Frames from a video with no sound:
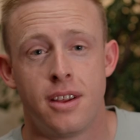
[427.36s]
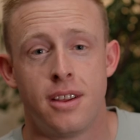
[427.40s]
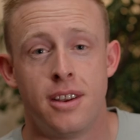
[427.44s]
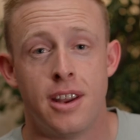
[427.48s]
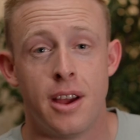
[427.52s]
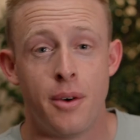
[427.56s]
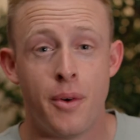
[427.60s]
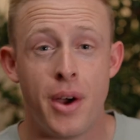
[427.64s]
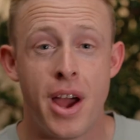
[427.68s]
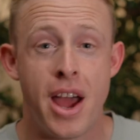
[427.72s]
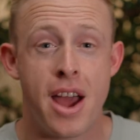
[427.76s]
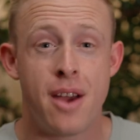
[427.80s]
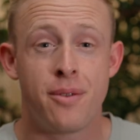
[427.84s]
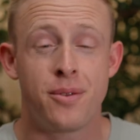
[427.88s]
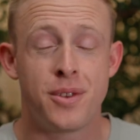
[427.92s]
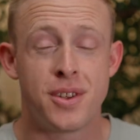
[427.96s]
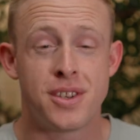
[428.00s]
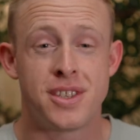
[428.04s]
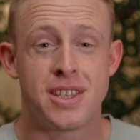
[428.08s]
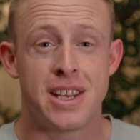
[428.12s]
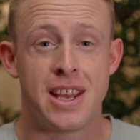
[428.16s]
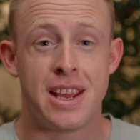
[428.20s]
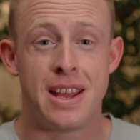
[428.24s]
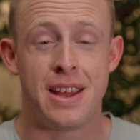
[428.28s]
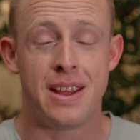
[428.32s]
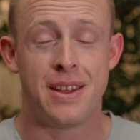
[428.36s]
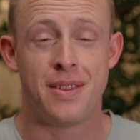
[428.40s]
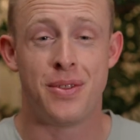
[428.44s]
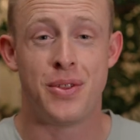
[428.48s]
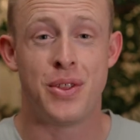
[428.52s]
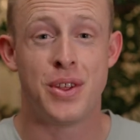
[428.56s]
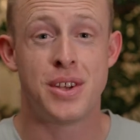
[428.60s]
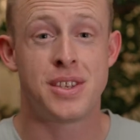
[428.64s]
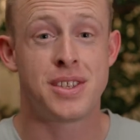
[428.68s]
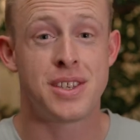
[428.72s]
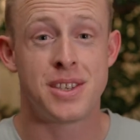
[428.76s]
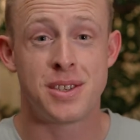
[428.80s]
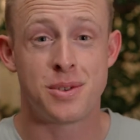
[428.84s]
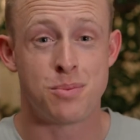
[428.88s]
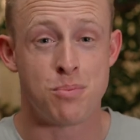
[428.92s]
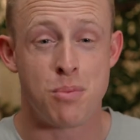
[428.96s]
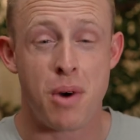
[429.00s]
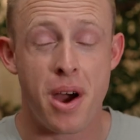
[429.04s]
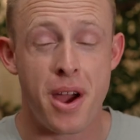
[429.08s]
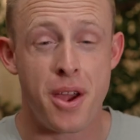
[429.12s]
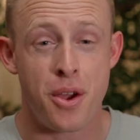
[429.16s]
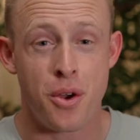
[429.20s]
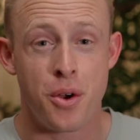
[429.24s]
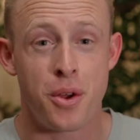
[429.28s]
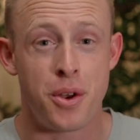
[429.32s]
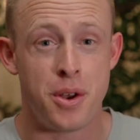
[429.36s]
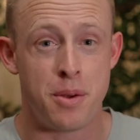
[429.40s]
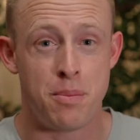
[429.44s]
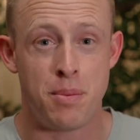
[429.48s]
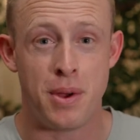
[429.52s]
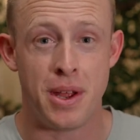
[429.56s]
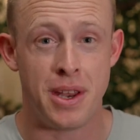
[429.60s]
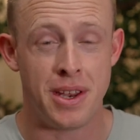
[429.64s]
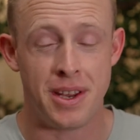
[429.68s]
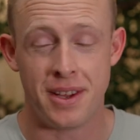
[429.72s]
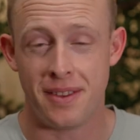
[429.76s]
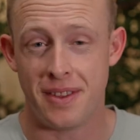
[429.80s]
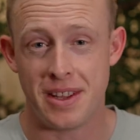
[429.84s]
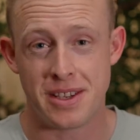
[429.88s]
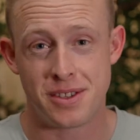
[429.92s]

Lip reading: Now, I have to say, this is my own opinion.